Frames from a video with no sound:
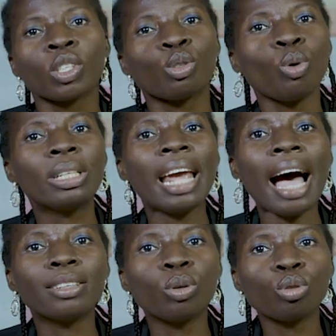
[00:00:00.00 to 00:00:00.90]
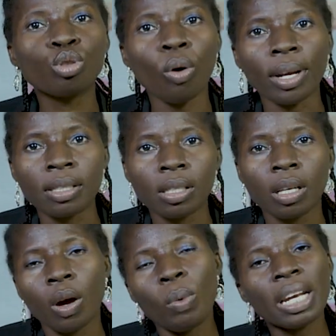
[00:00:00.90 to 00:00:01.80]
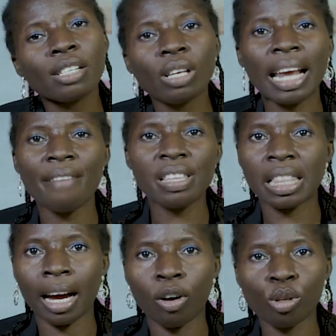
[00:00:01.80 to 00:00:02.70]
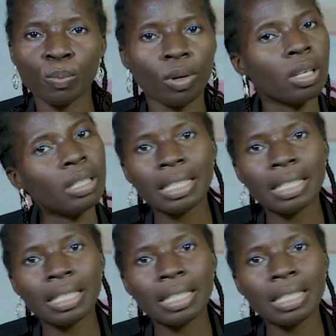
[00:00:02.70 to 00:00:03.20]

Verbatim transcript: So they had no choice when they saw that everything had gospel, they,